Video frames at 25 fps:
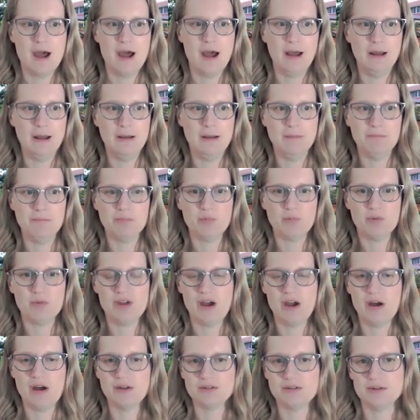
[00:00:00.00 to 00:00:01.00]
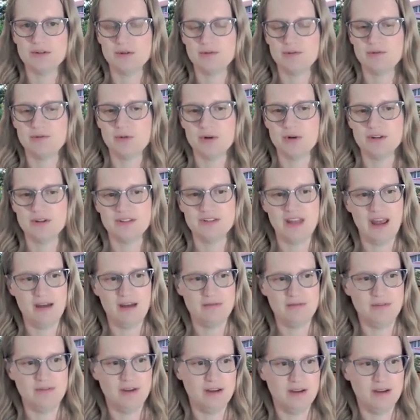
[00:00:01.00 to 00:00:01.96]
We also, of course, have